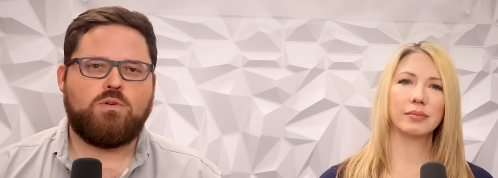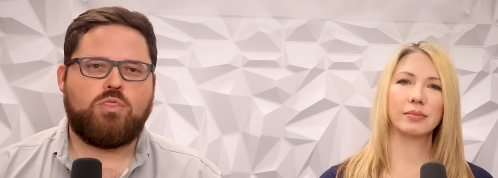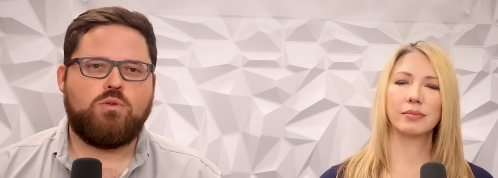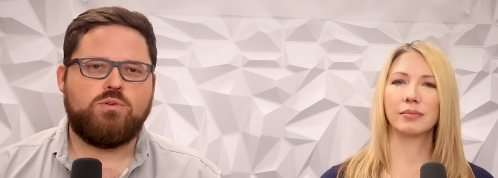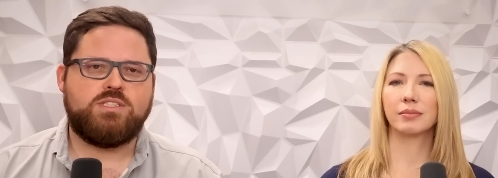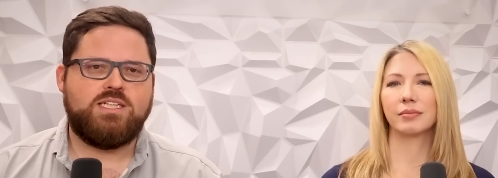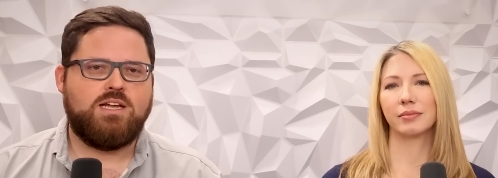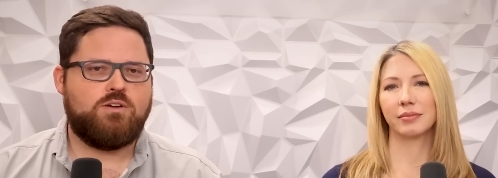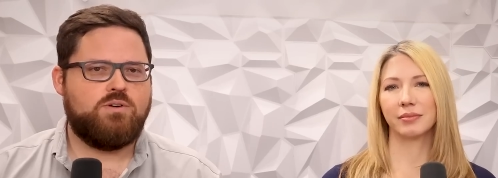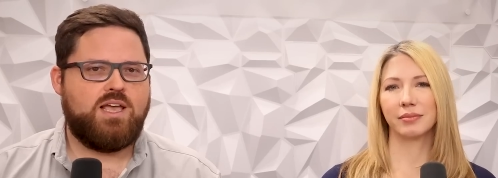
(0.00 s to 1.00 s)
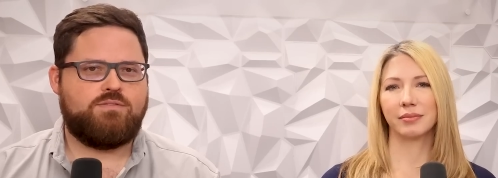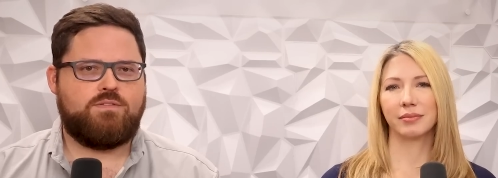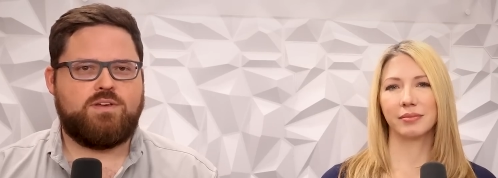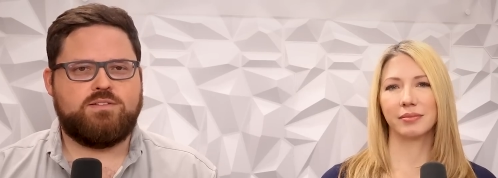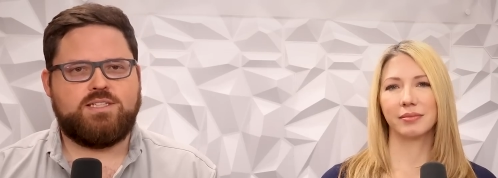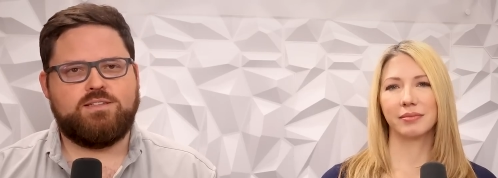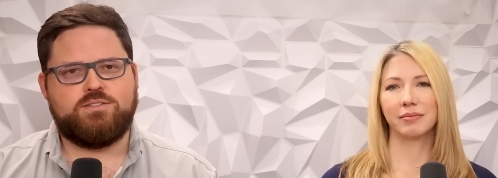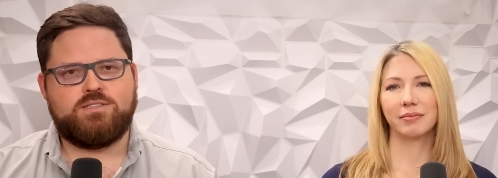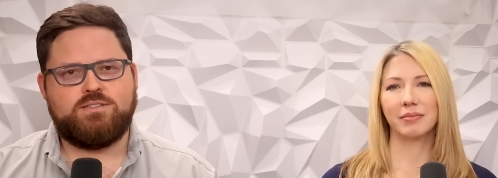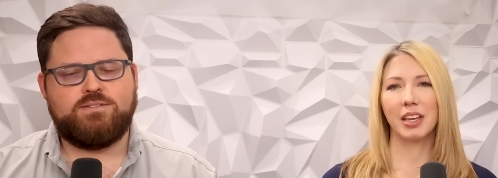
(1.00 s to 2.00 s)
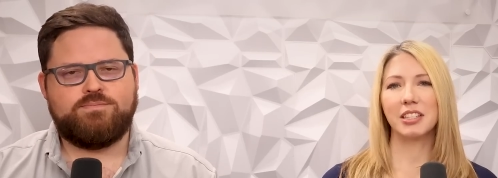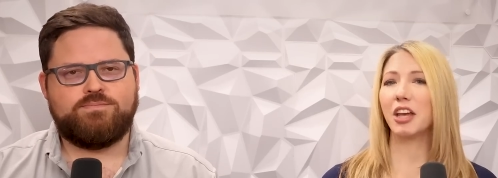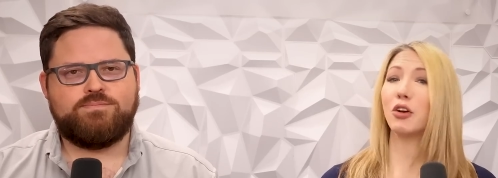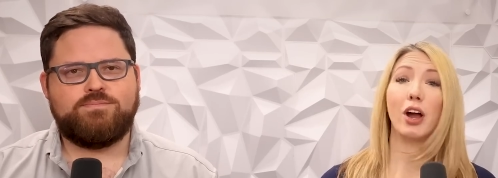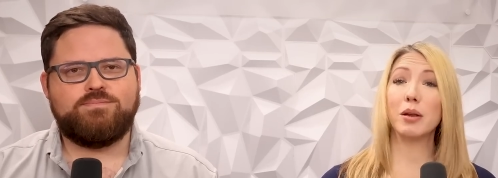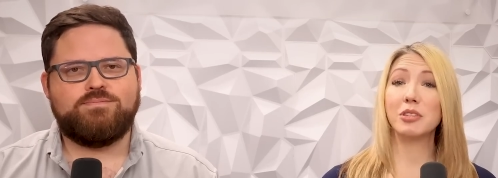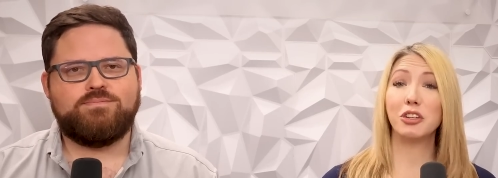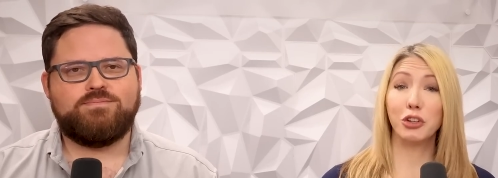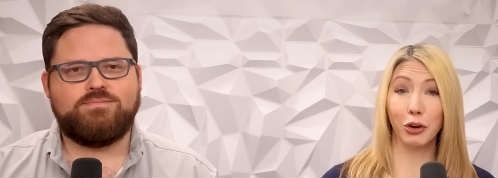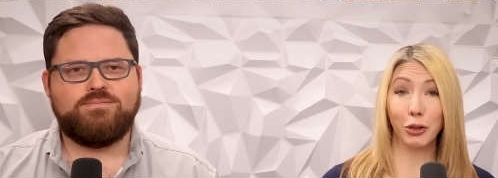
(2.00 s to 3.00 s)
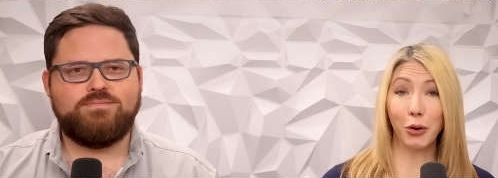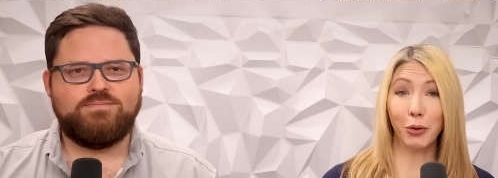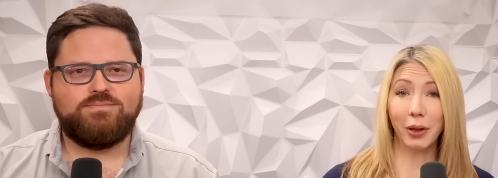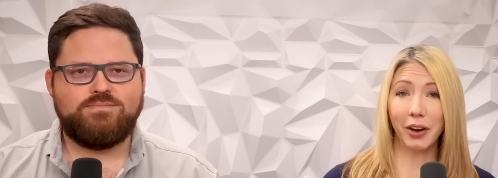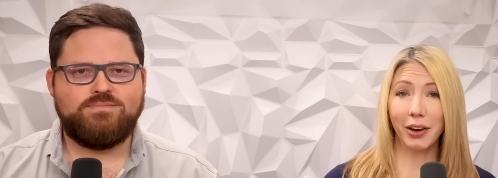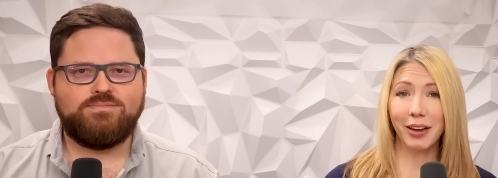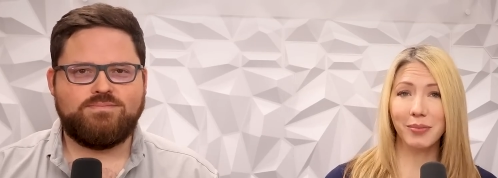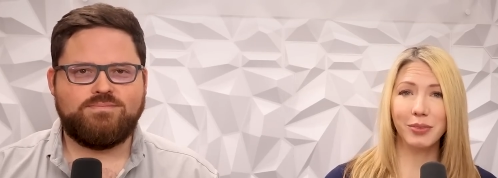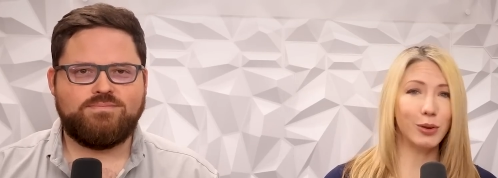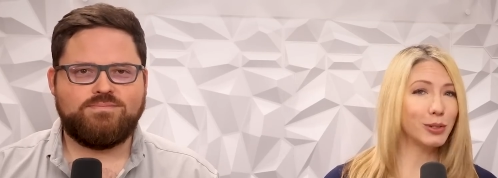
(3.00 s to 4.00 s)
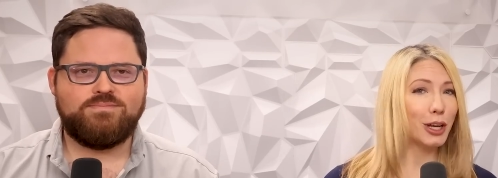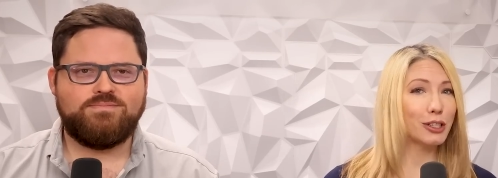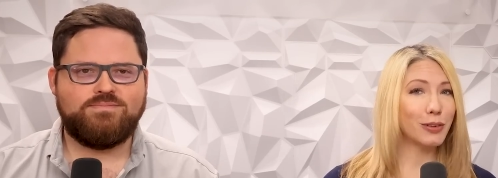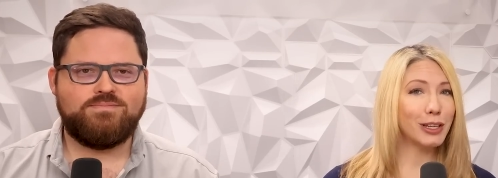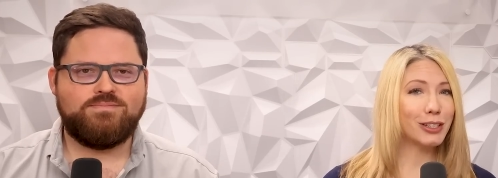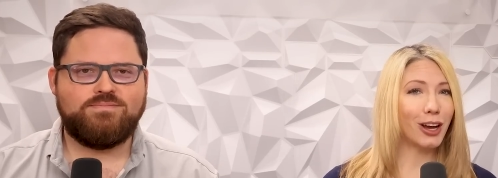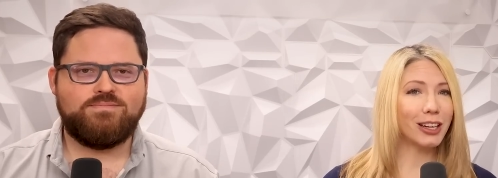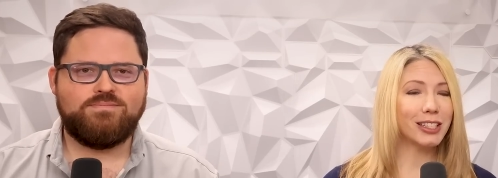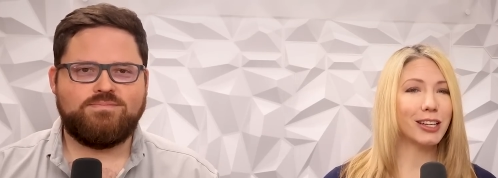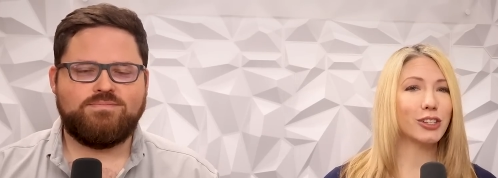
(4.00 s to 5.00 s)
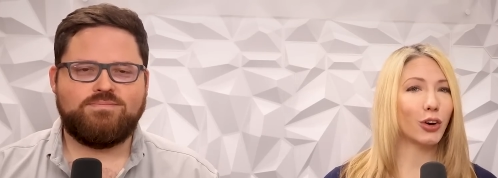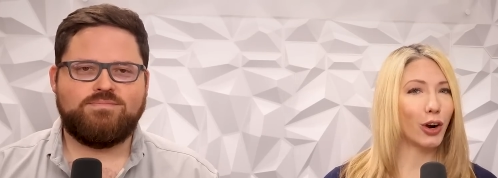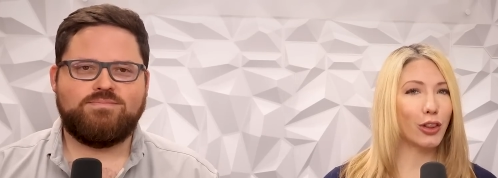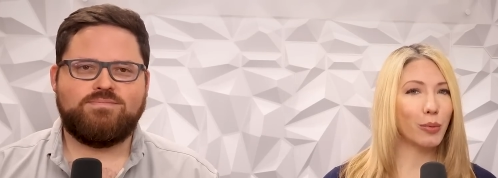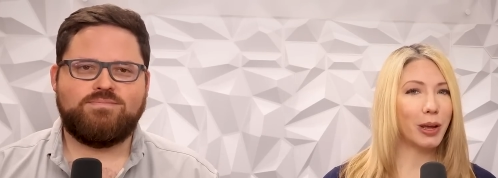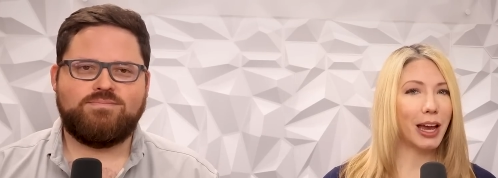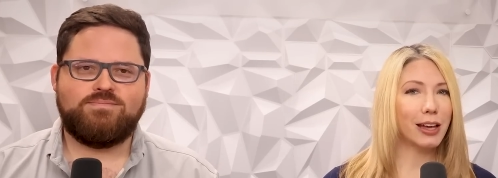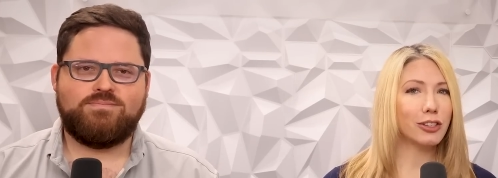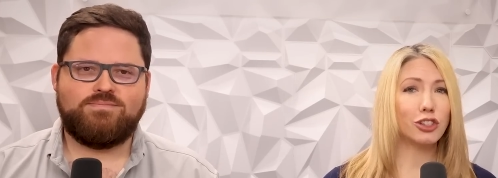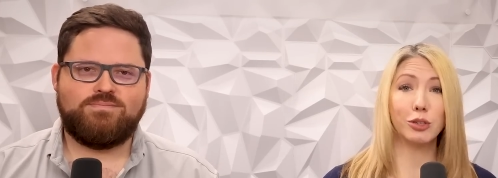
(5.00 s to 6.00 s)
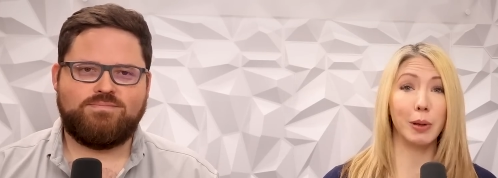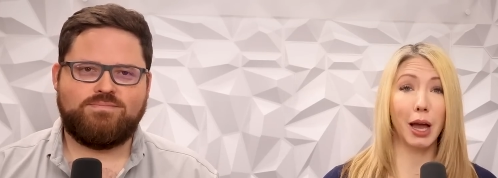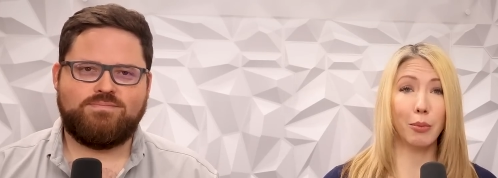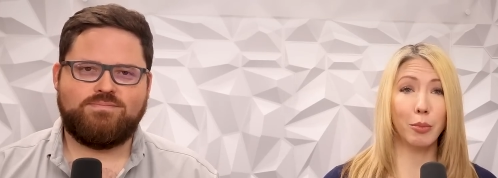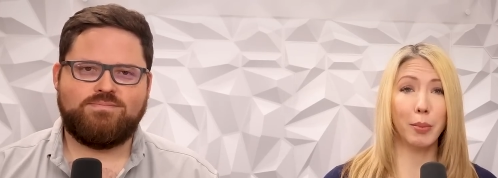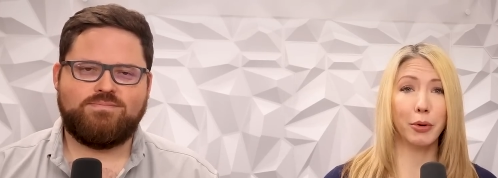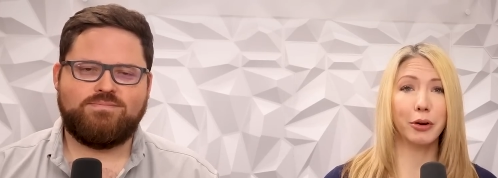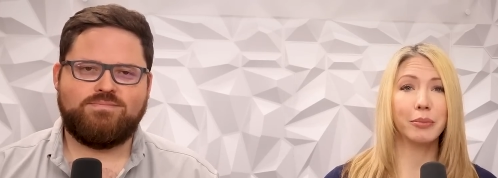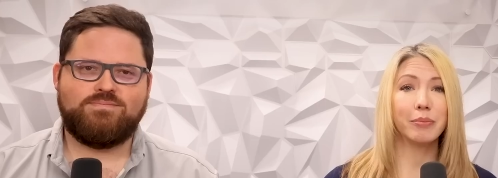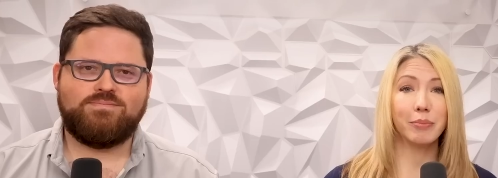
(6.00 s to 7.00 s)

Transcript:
Speaker 1: over 1,300 FFL dealers.
Speaker 2: Sell your items in your local area. No sales fees, nonsense, or other BS. Just become a member,